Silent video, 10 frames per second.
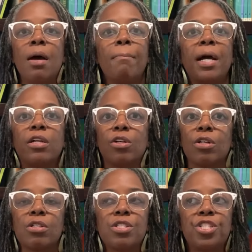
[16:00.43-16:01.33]
My
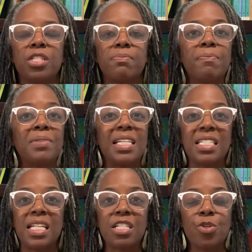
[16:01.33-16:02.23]
girls, just from
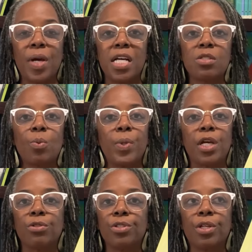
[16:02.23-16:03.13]
listening to us when we
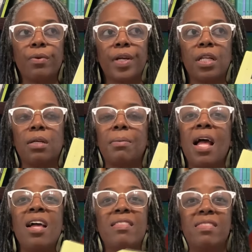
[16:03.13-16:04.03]
go through the curriculum,
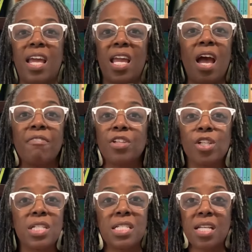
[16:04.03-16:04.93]
they have
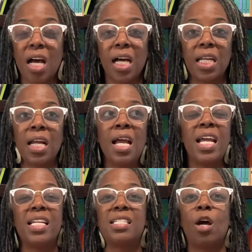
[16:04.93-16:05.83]
learned a ton.
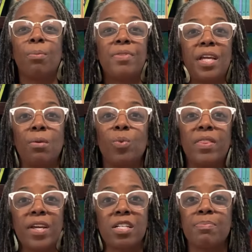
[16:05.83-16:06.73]
It has helped them
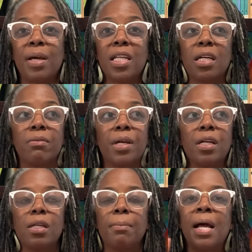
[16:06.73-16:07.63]
with their spelling
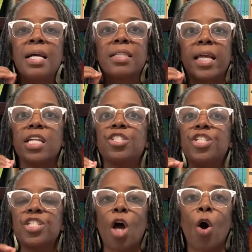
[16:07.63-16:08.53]
curriculum. Like, it's
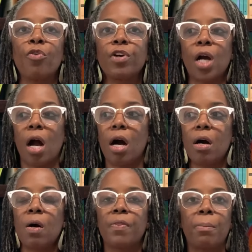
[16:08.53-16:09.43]
just
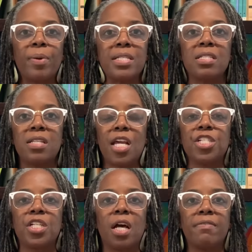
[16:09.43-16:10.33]
overall the
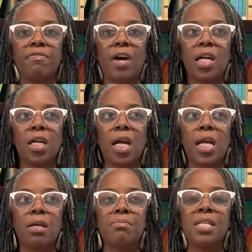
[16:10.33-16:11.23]
presentation of the
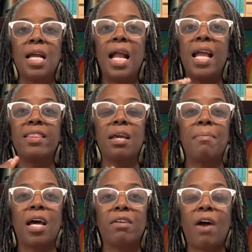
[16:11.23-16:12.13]
phonograms and the
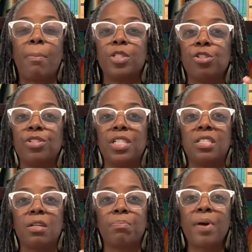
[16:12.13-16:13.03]
amount of opportunities
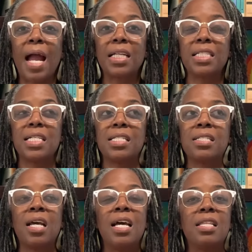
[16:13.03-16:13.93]
to
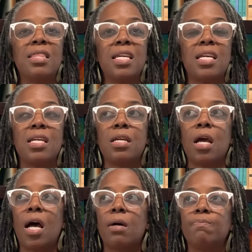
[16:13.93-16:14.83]
practice, the
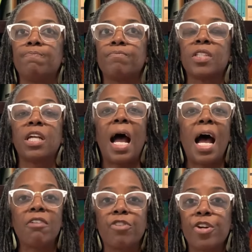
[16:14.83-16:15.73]

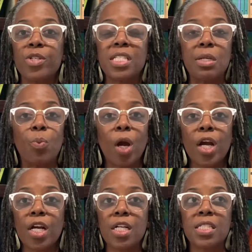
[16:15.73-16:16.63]
high frequency
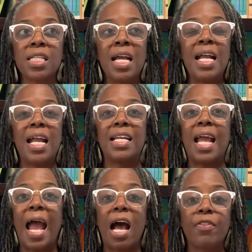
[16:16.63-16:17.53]
words and
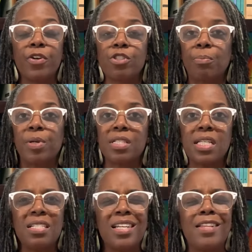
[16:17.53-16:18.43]
how those are
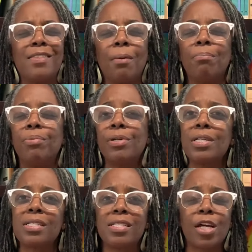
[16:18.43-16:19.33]
presented, the
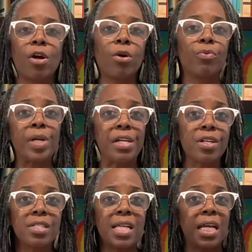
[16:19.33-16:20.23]
books. There are
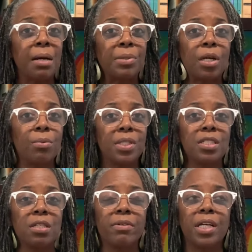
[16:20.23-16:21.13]
readers that come along with
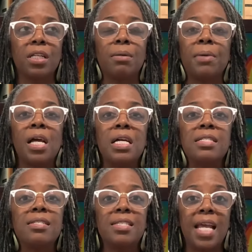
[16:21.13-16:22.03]
this curriculum,
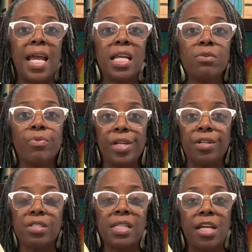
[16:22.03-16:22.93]
10
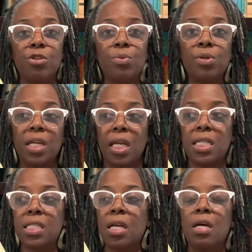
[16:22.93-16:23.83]
readers that you will
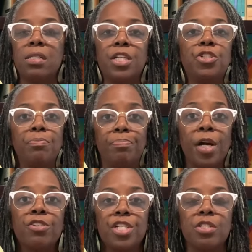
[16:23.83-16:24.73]
get that you
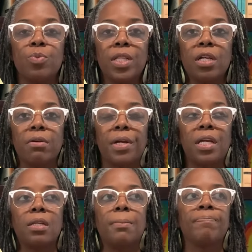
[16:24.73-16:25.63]
purchase with the
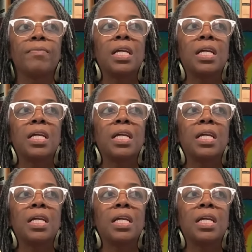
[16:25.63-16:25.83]
curriculum.